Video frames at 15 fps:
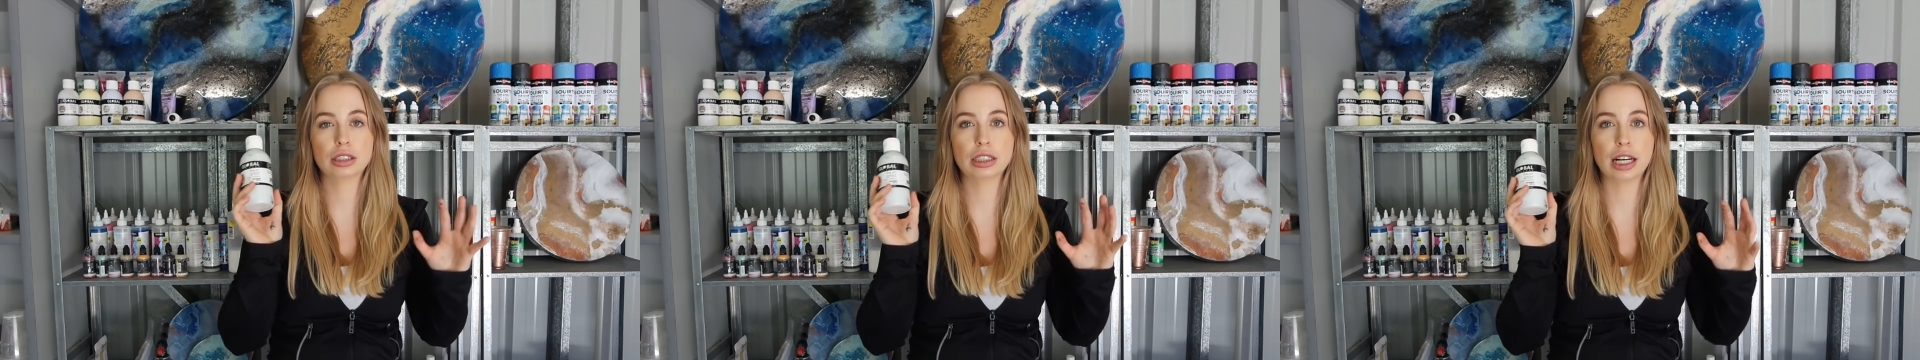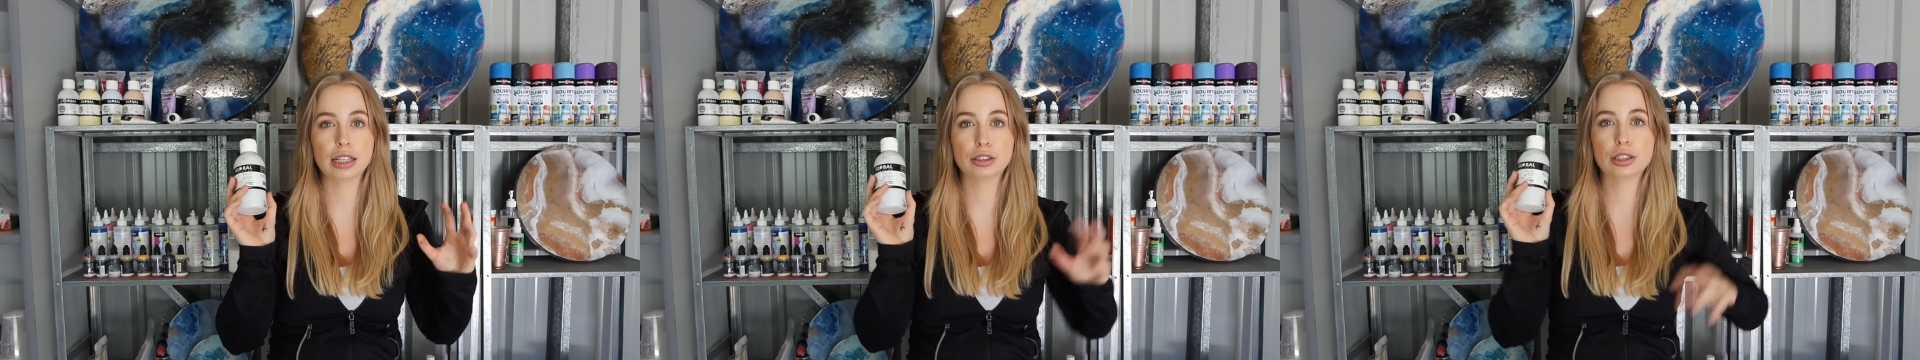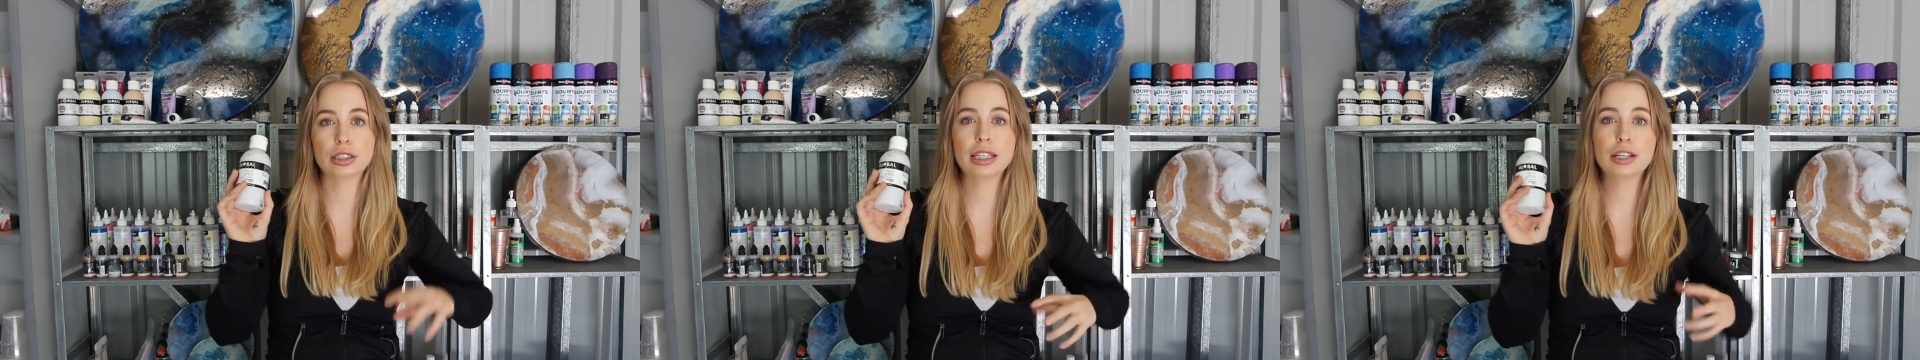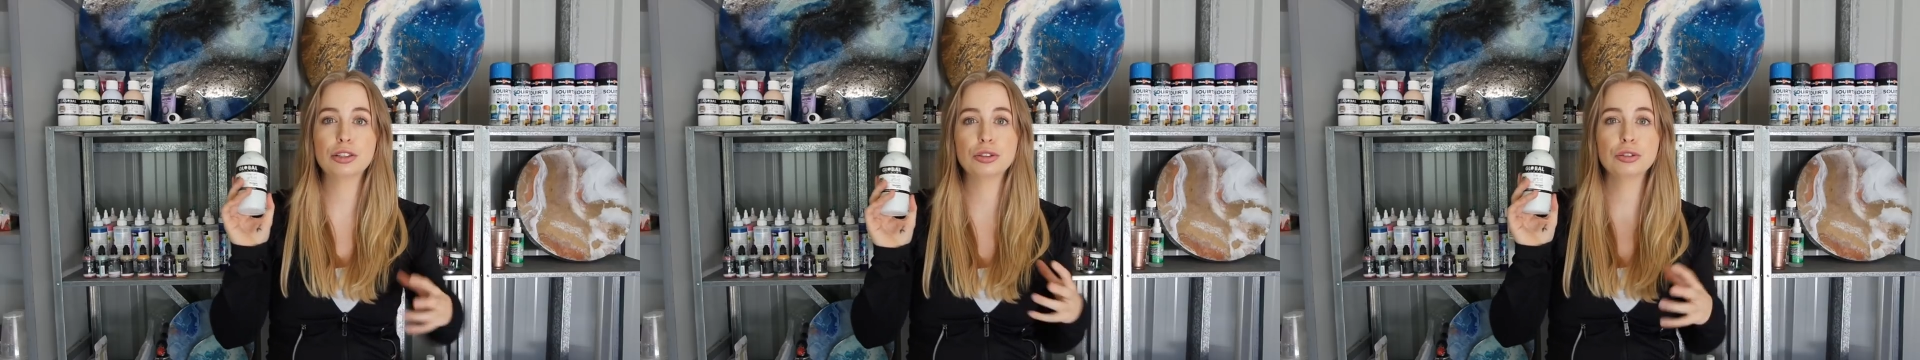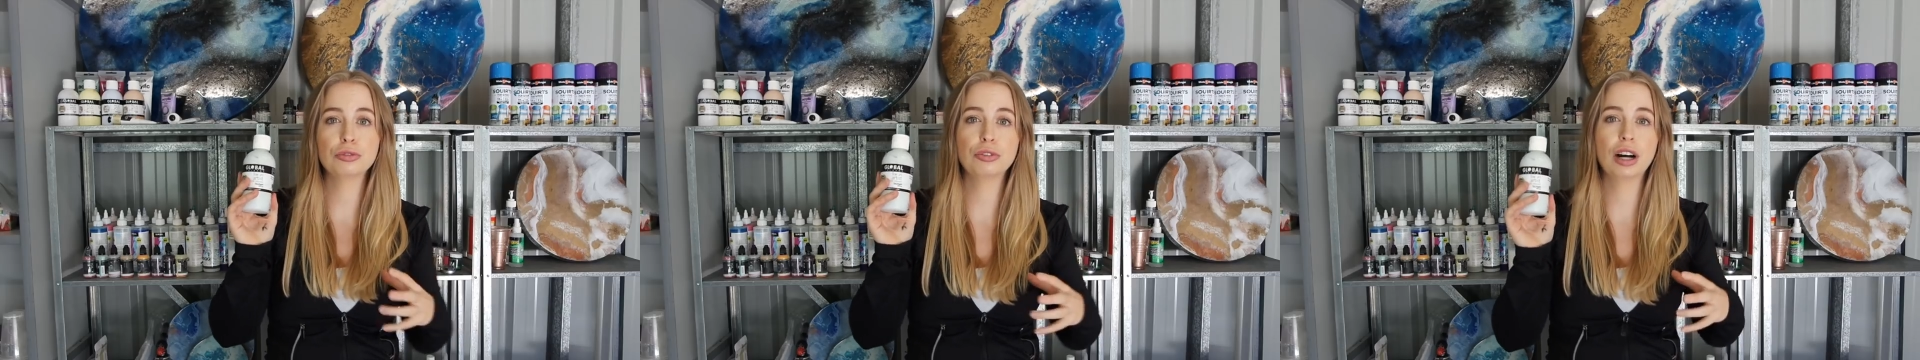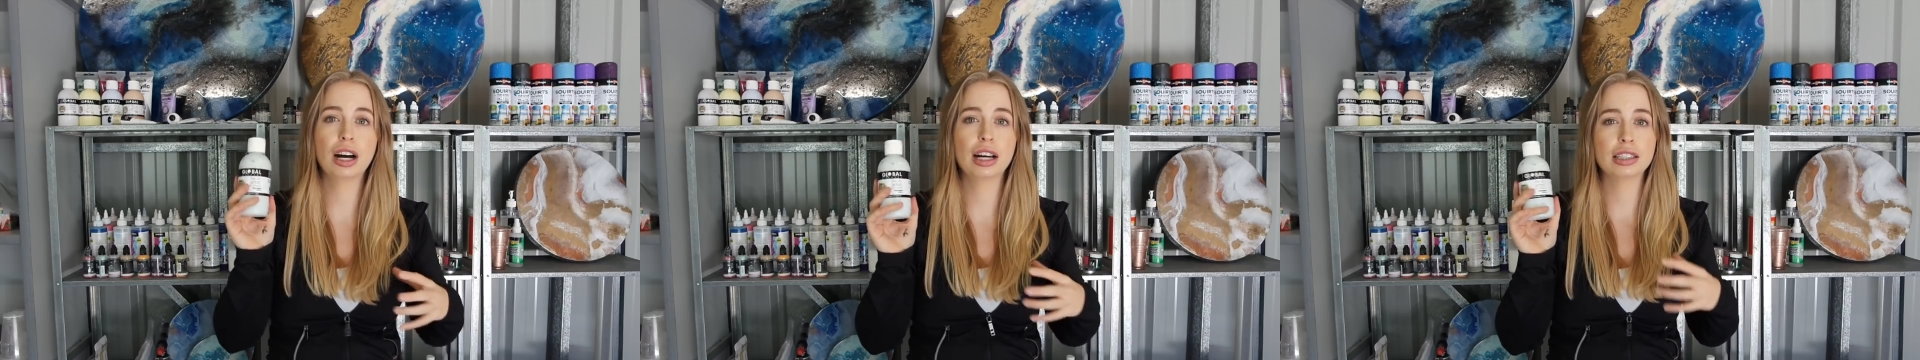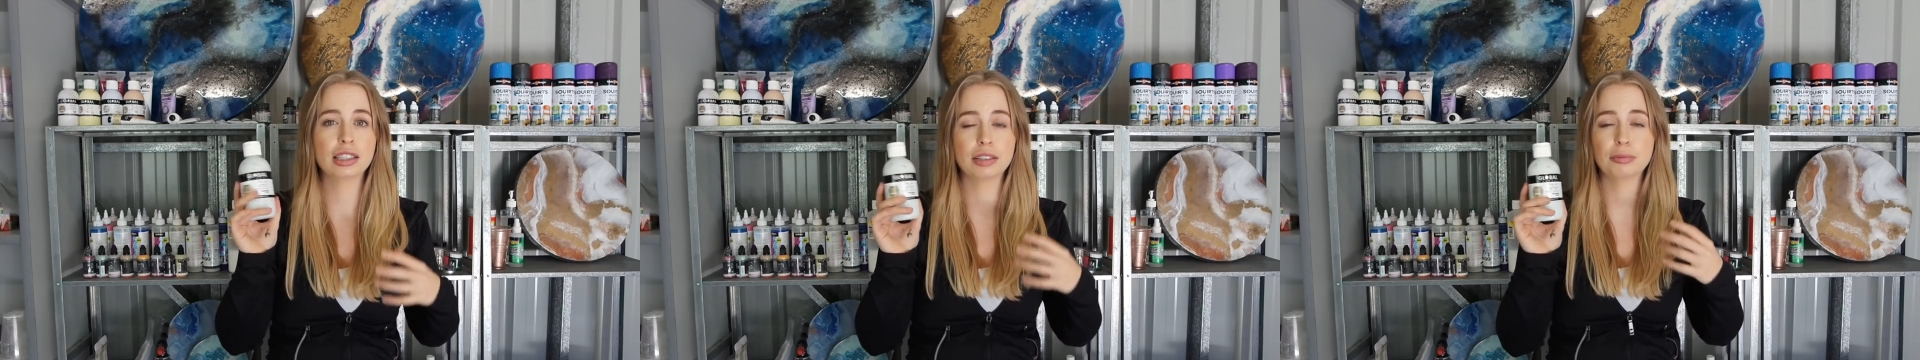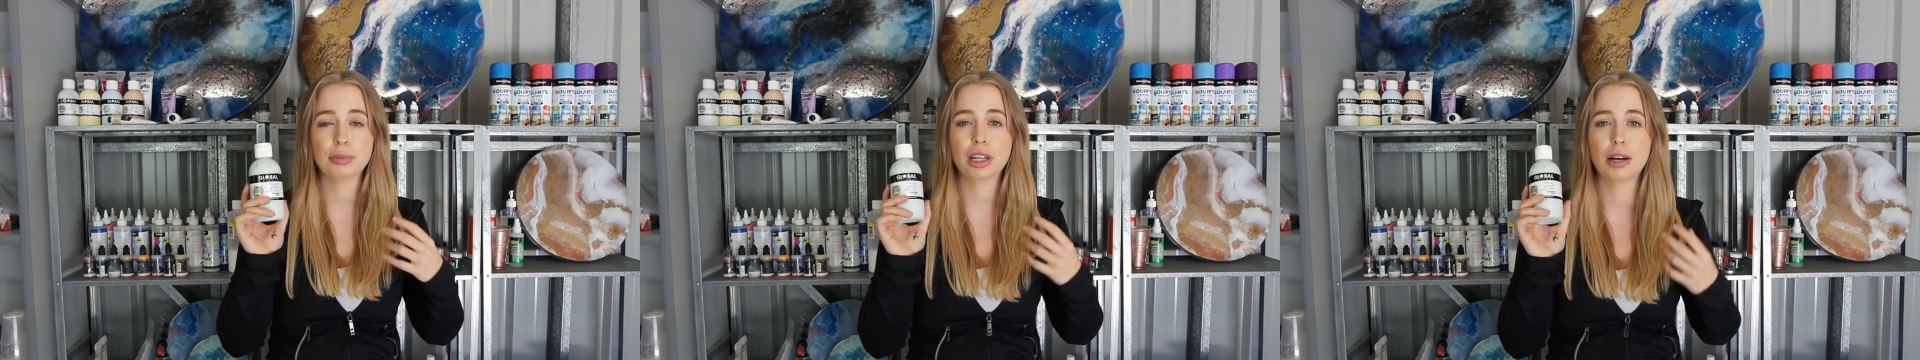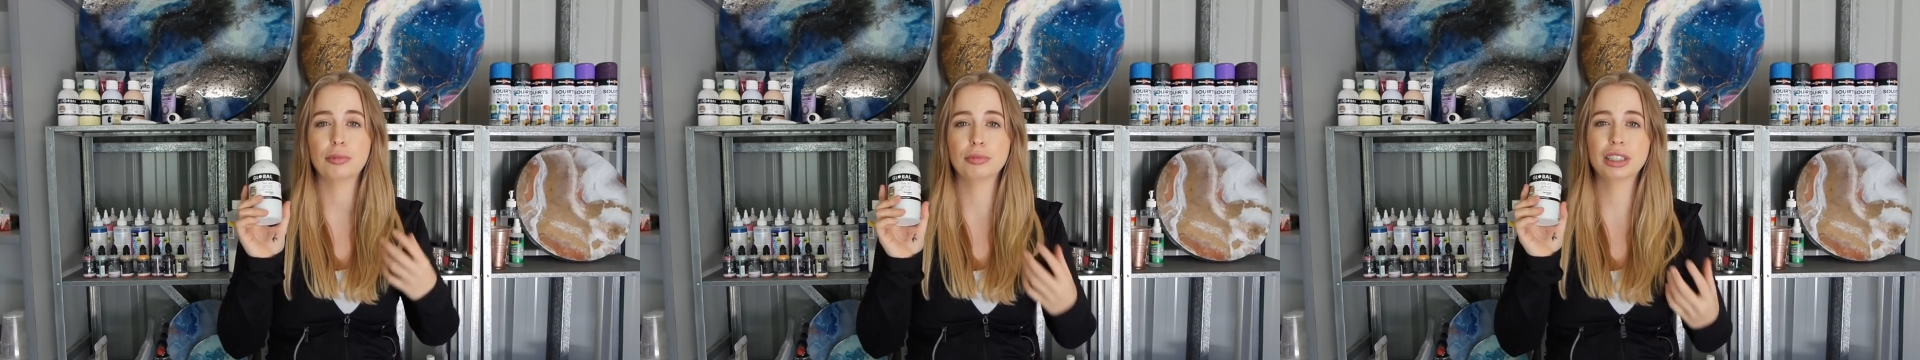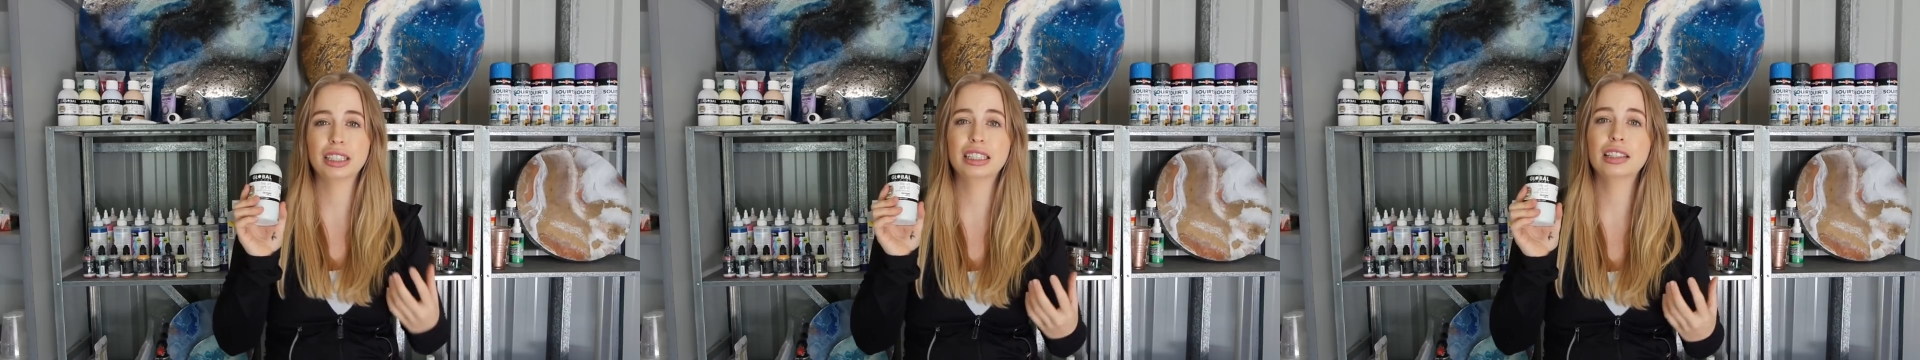start to set too fast and
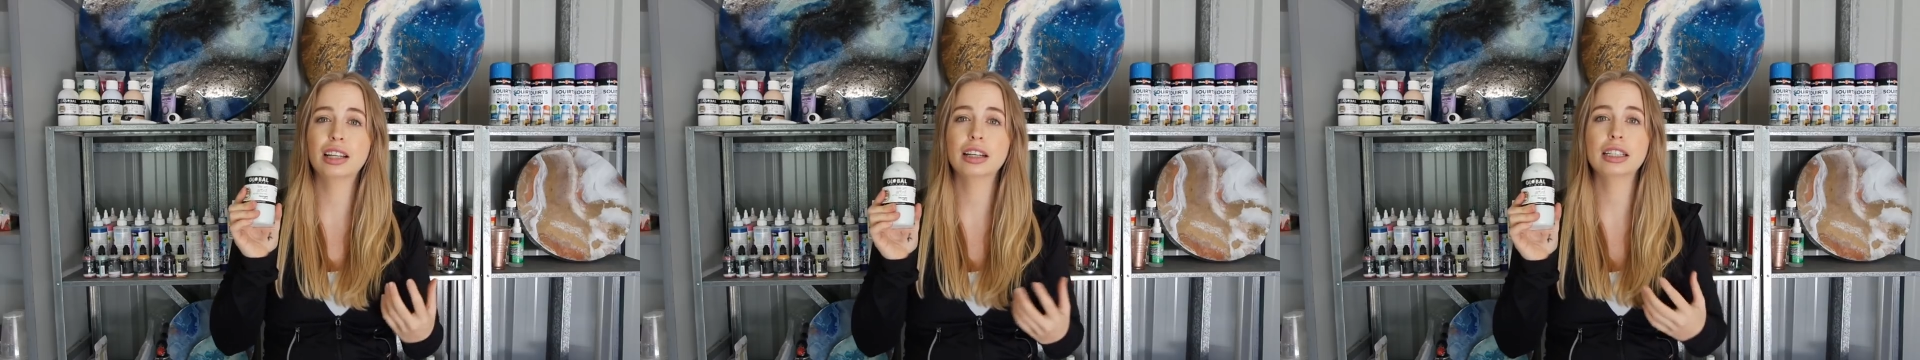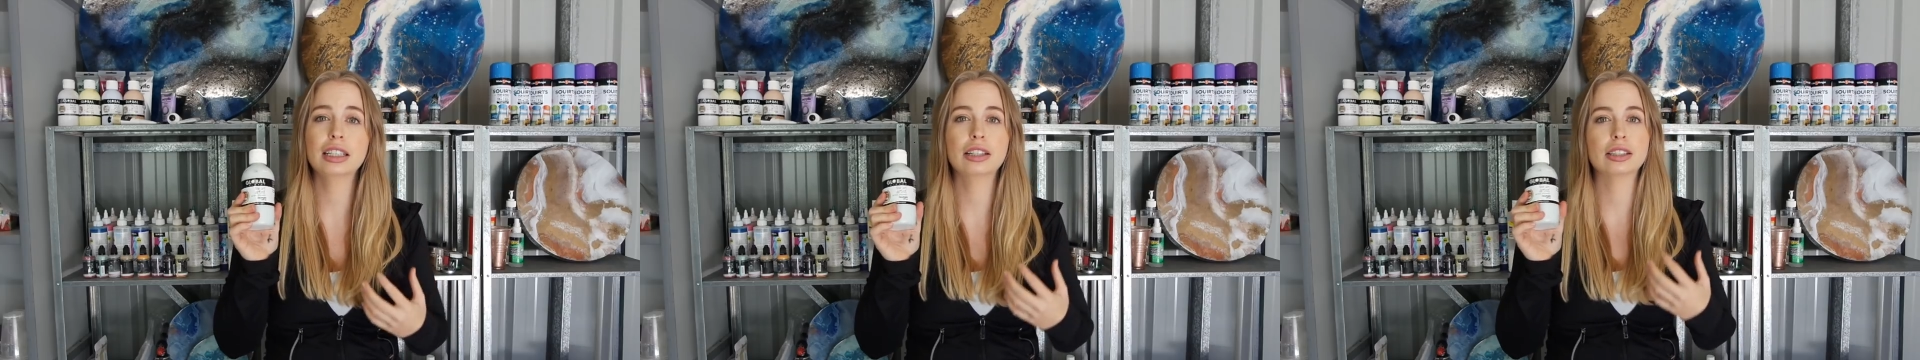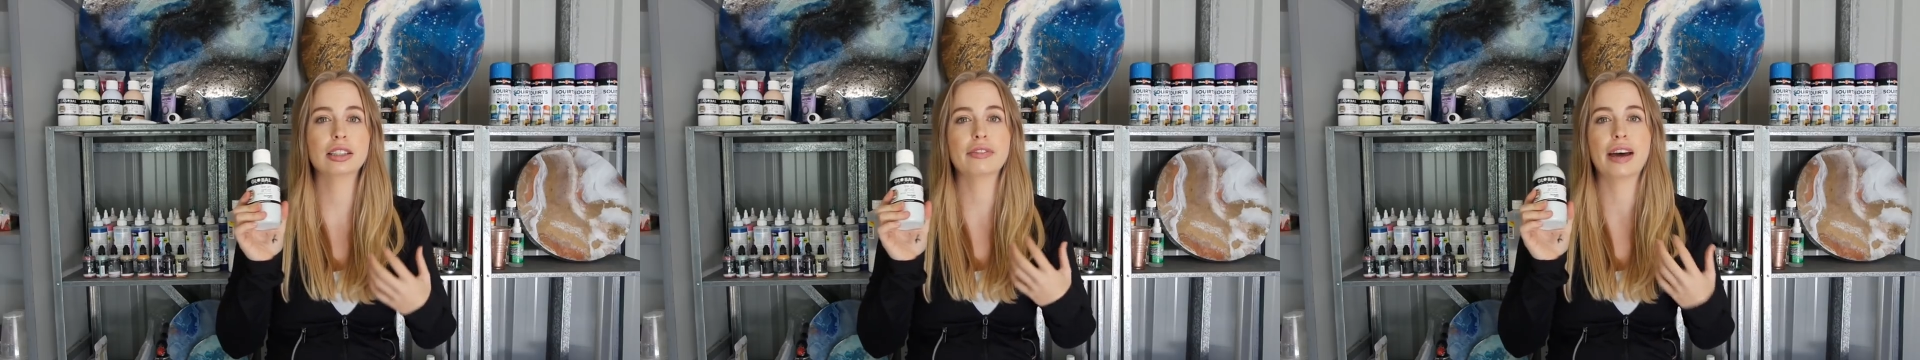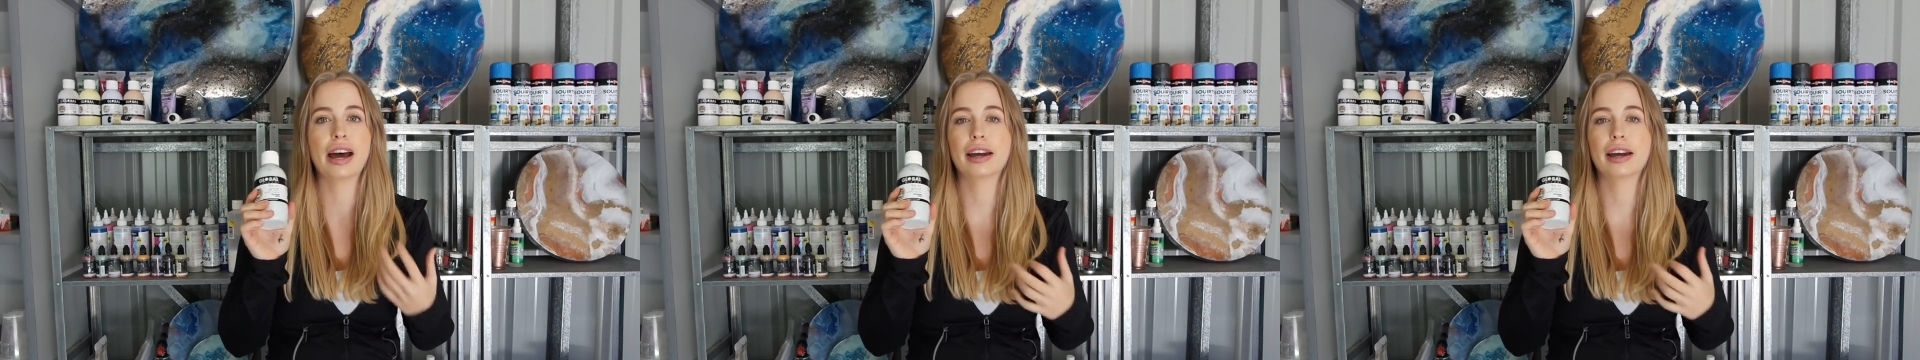become really gluggy because I've